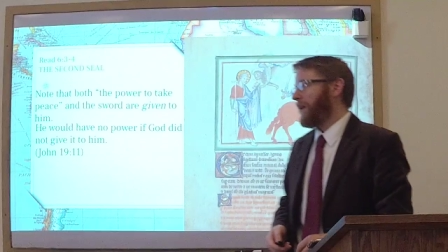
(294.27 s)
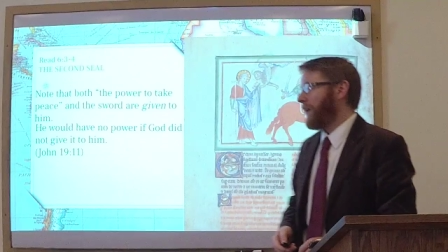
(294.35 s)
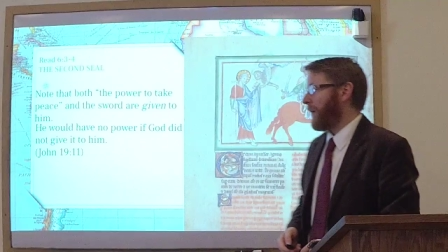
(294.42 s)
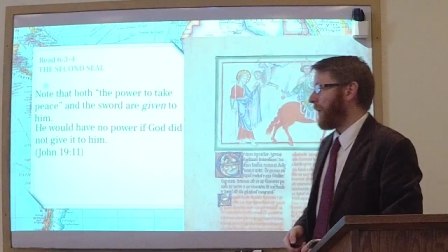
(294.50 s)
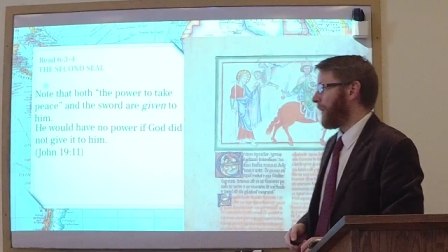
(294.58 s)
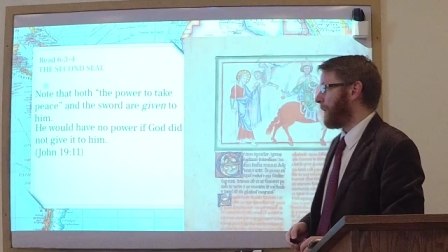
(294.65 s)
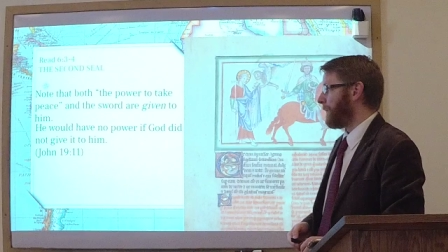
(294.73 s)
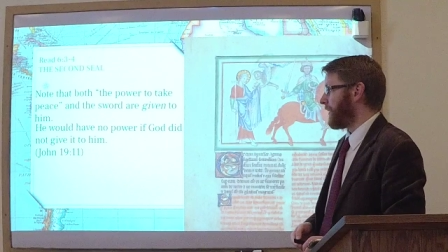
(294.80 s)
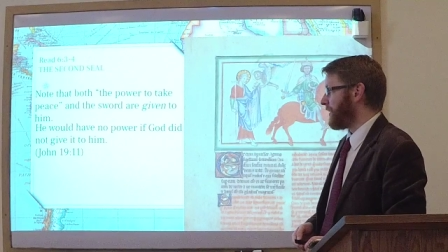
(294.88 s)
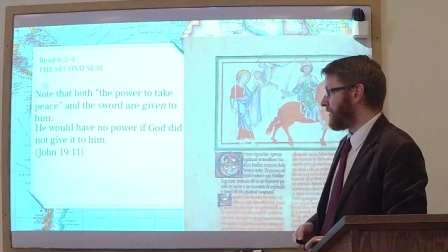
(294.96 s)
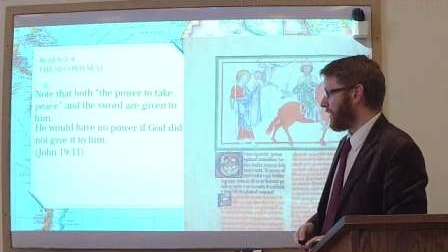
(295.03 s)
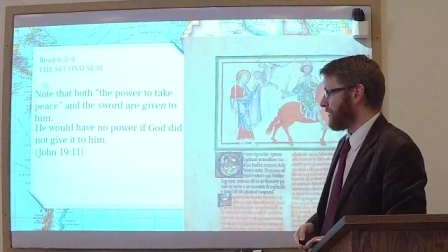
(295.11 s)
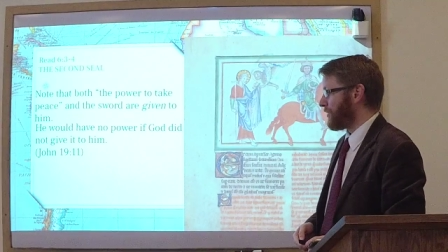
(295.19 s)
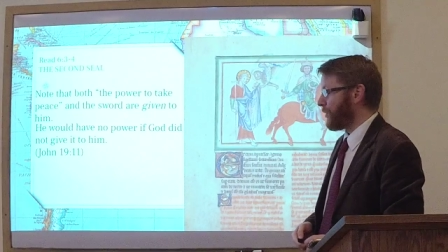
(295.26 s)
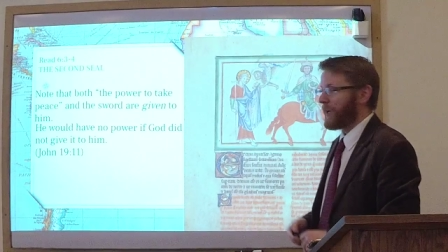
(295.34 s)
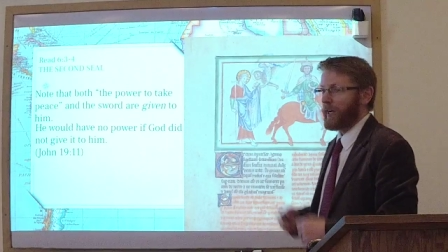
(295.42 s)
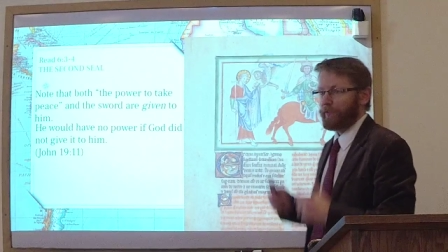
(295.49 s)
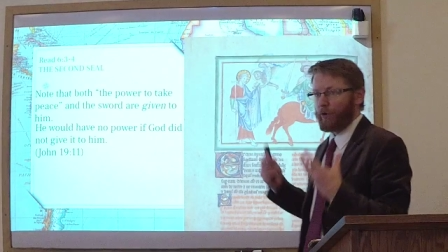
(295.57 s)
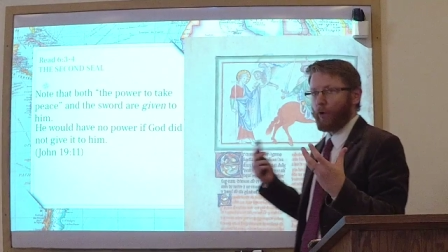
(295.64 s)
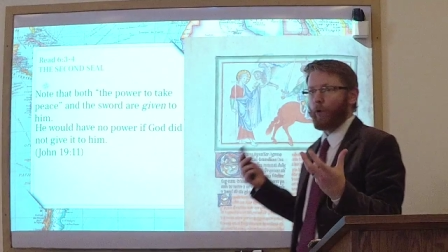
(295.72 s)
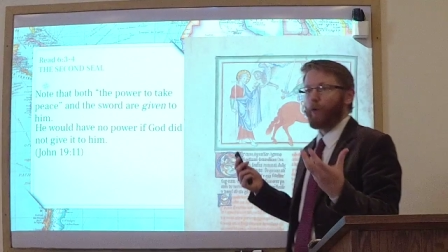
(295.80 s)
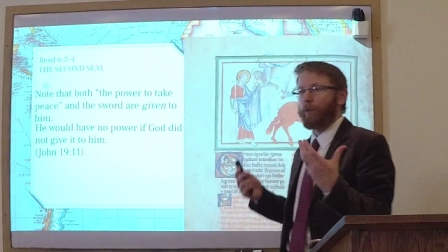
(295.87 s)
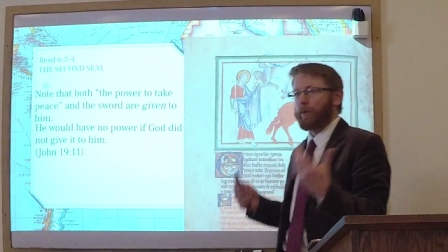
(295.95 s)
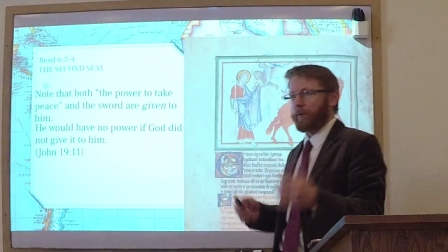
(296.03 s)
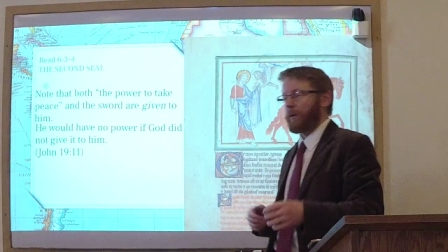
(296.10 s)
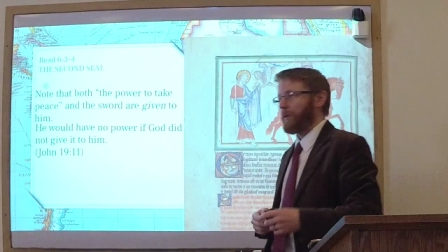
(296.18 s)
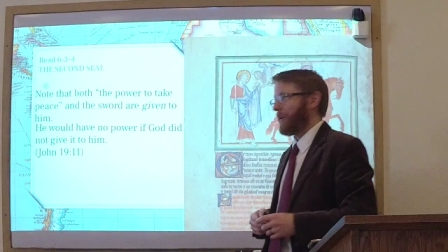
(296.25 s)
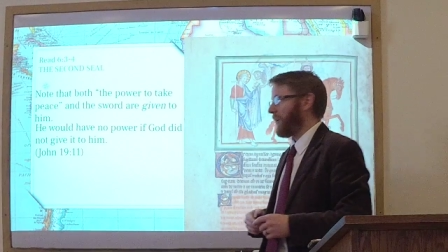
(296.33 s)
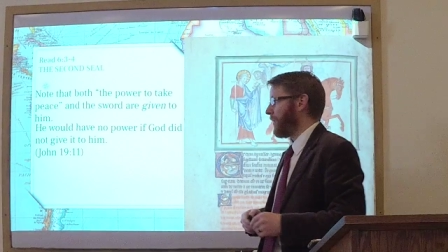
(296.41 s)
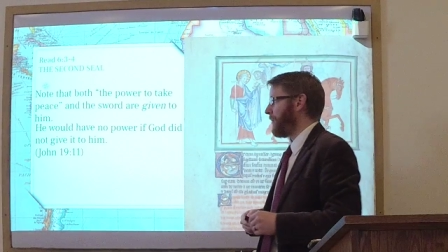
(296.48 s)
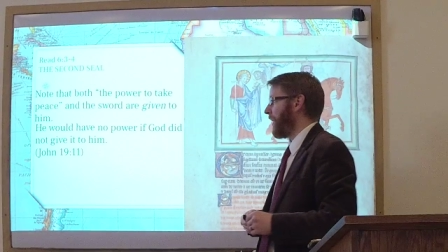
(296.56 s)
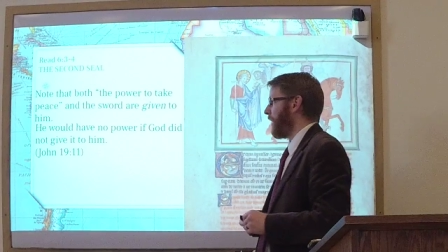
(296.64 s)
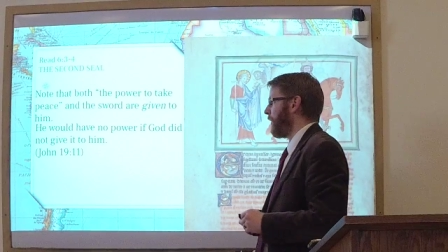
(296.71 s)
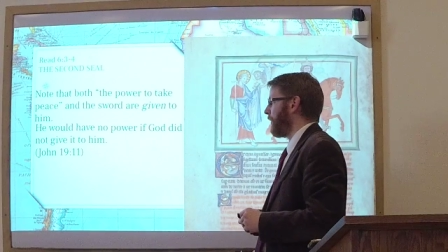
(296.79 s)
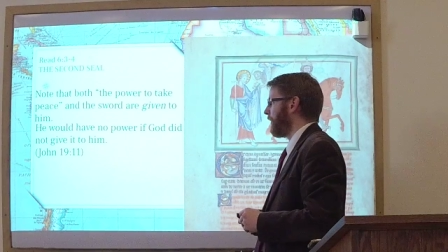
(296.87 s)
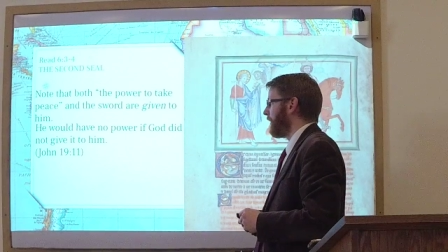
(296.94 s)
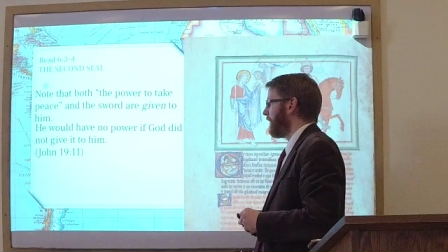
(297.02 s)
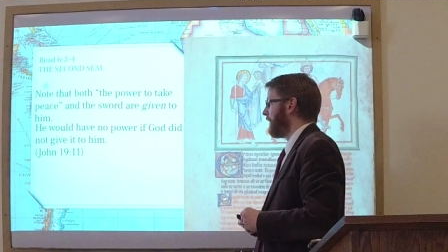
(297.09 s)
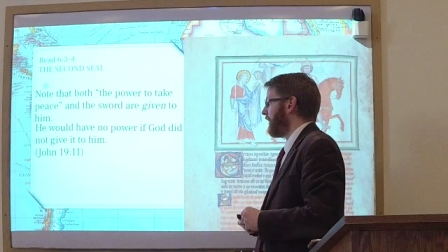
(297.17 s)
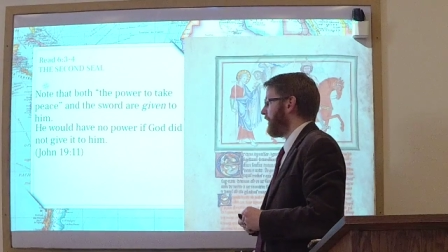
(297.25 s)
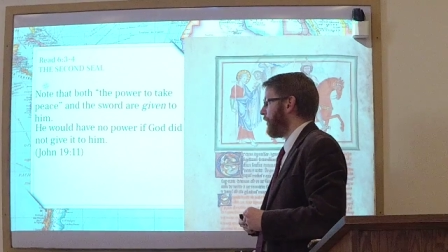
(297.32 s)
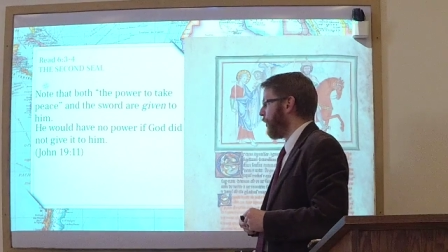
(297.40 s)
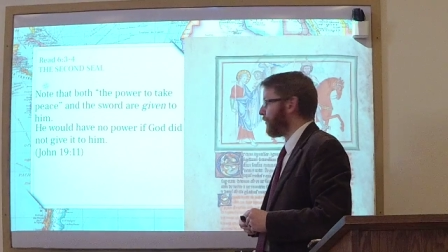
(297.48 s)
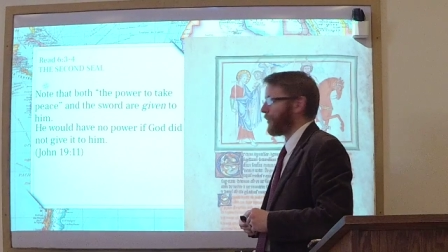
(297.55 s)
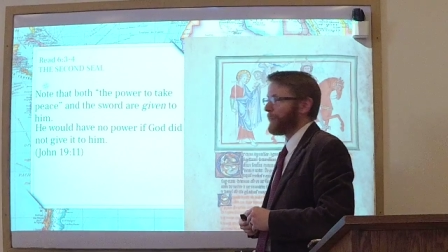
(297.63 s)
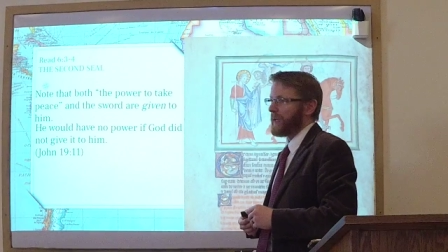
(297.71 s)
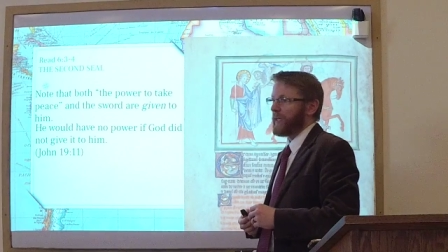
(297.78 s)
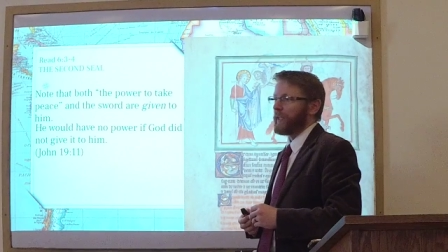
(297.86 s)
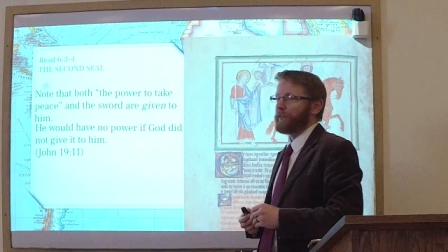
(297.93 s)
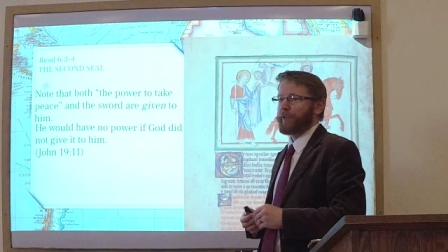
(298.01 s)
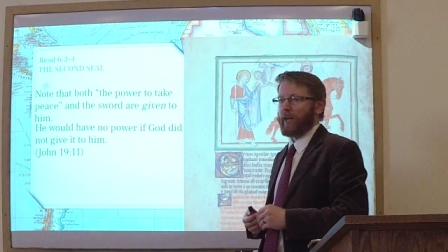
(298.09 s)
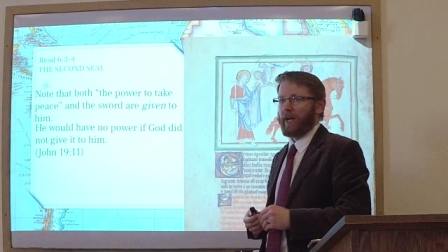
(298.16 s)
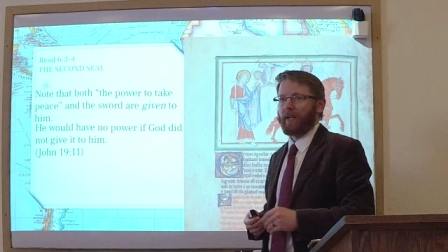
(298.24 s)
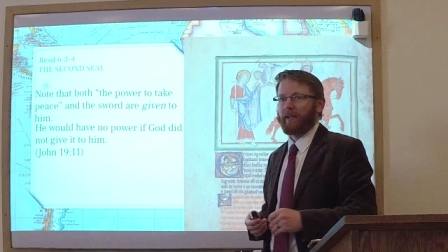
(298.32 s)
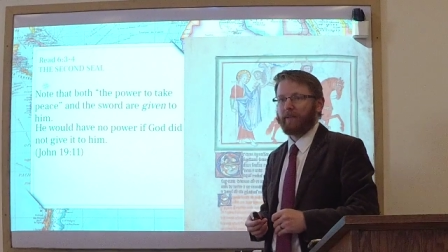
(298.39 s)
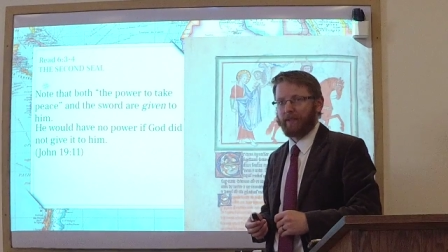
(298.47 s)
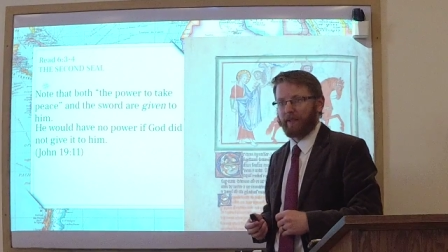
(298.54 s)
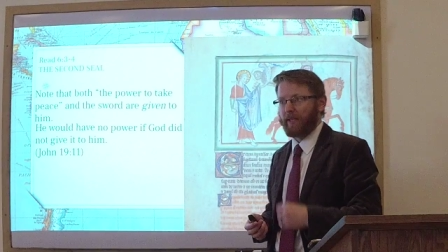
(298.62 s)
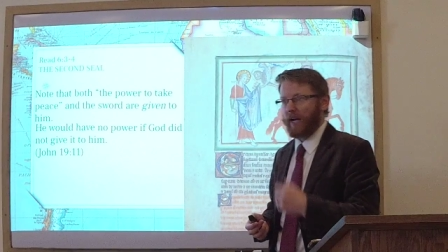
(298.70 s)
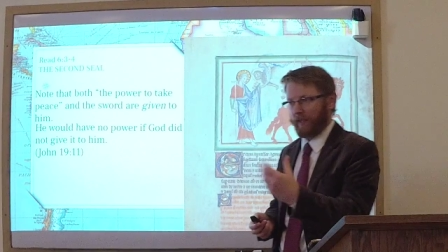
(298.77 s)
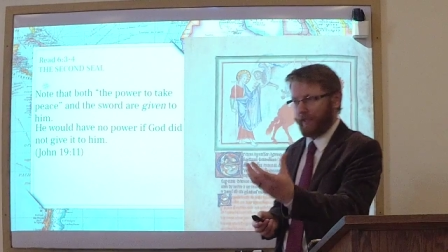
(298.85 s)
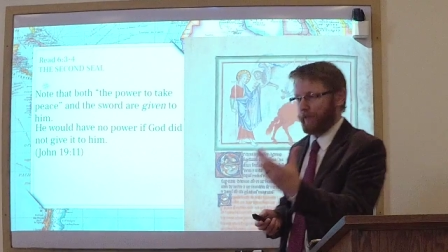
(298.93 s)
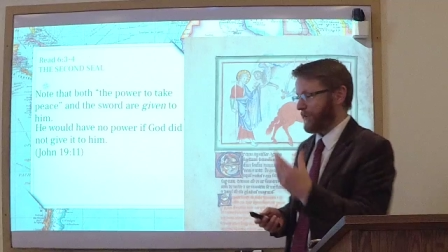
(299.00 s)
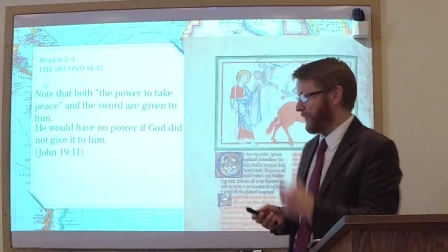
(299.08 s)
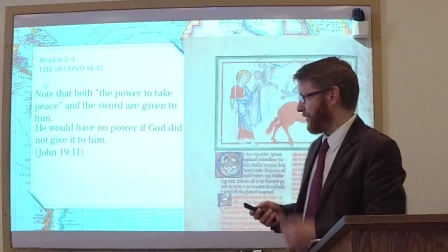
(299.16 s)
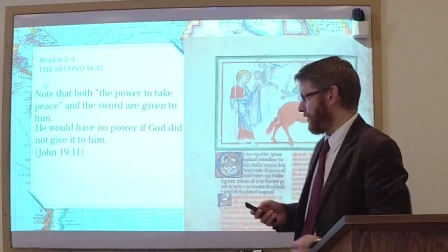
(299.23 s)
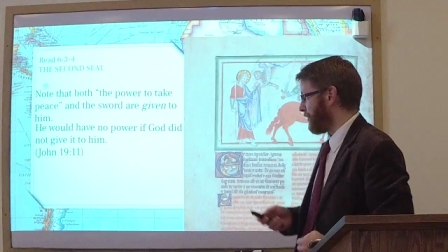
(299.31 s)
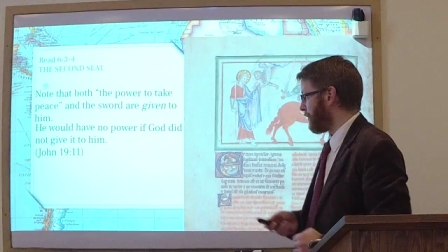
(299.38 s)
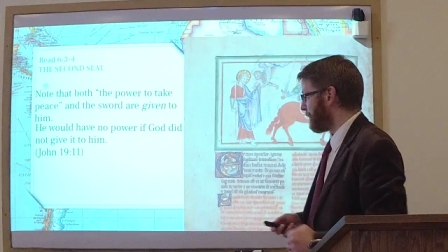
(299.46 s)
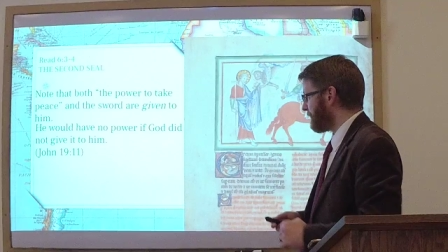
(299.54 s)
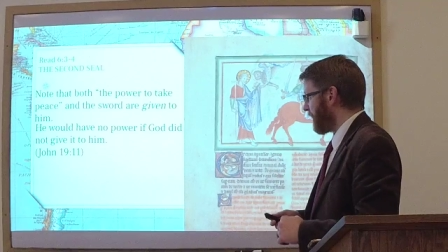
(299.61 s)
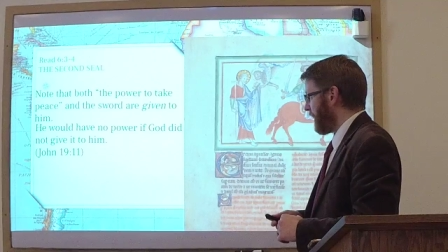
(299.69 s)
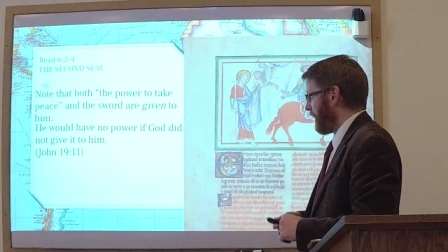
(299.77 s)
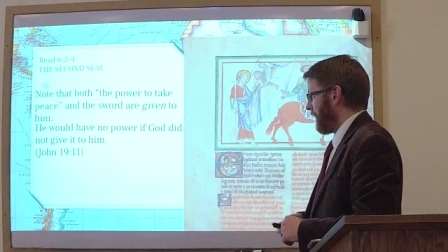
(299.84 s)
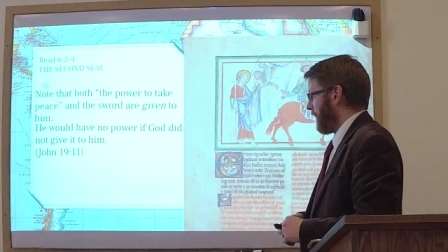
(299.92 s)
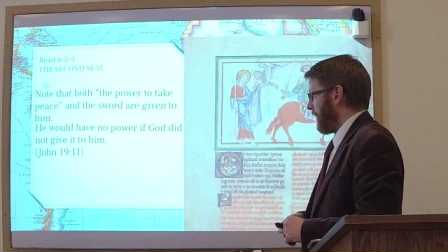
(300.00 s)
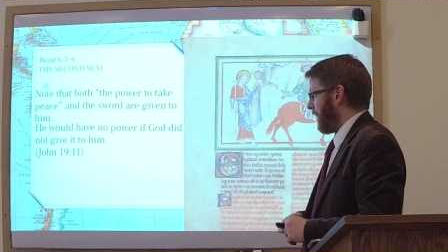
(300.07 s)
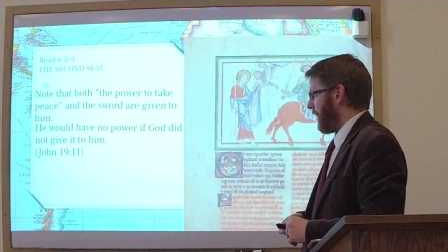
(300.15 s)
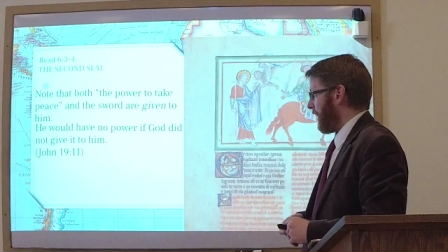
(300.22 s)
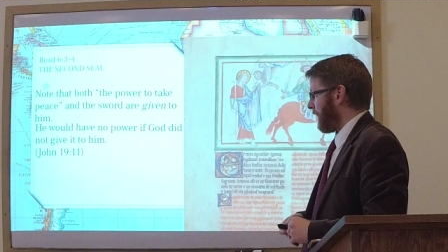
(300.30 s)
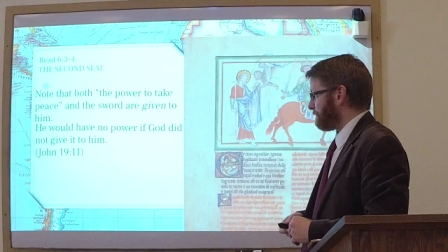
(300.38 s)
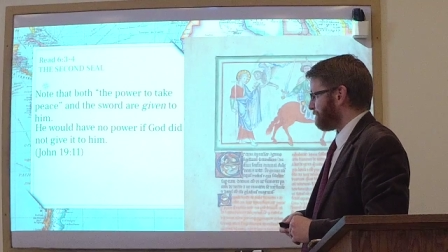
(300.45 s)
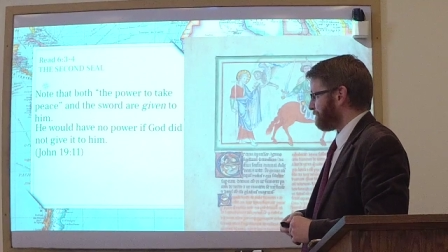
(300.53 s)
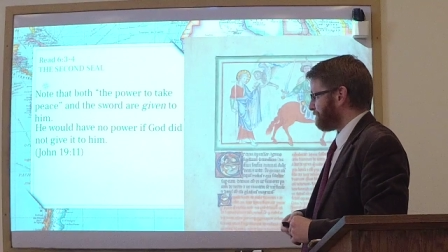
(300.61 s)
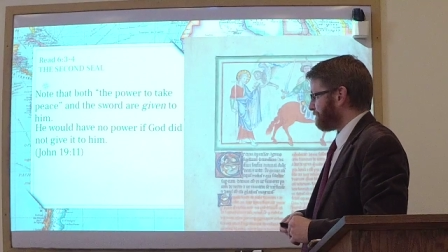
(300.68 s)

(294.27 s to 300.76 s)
um, he says, "You would have no uh, uh, power over me if God did not give it to you," um,